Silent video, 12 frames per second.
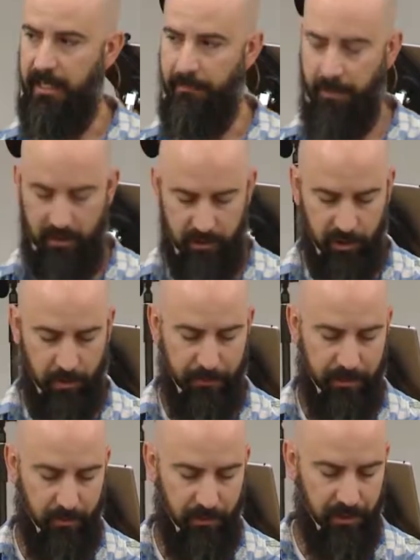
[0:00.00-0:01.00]
And I'm going to jump
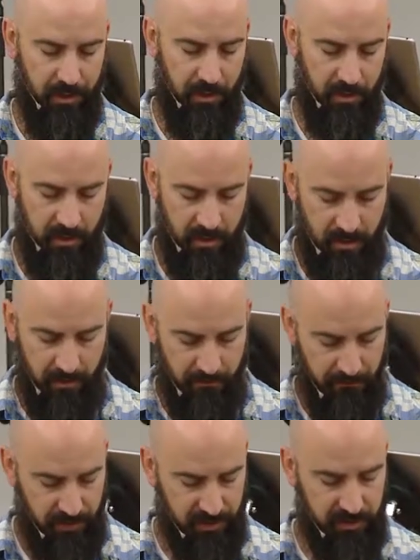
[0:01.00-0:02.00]
in with our
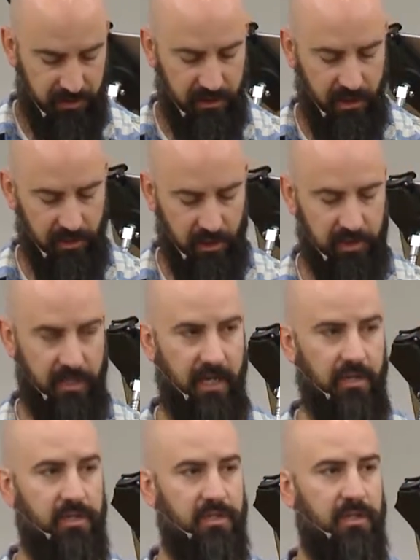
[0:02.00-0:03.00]
first teaching
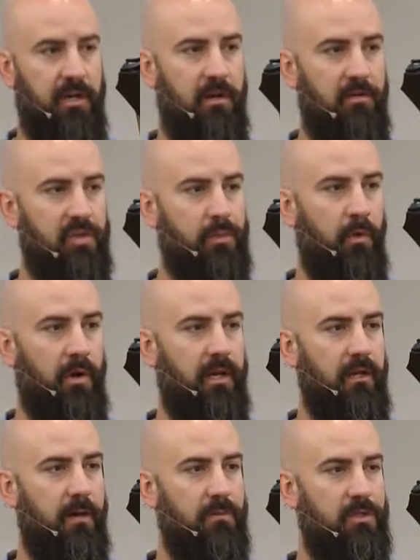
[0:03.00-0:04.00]
text here this
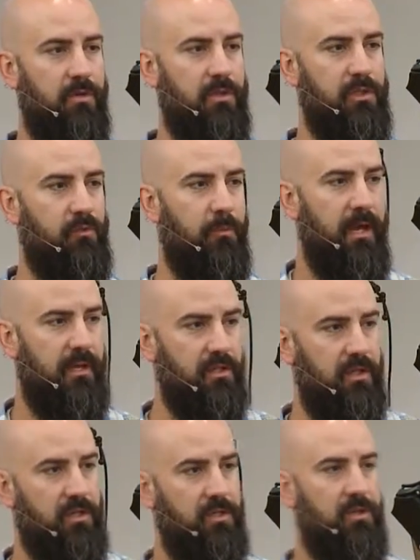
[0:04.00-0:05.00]
morning comes to us from
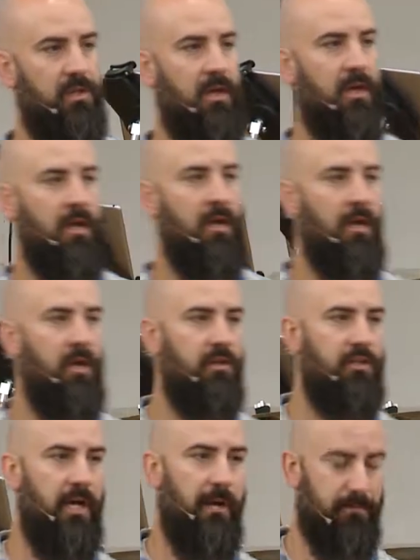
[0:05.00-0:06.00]
Exodus
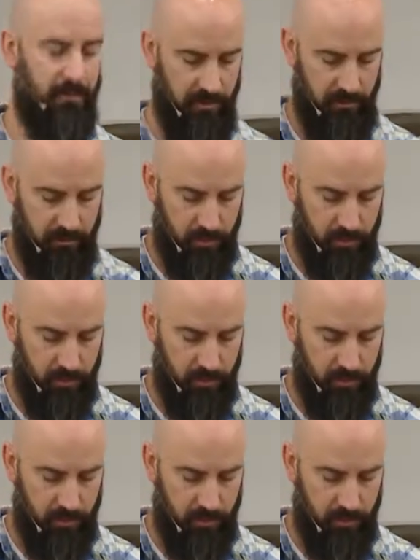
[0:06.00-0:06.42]
chapter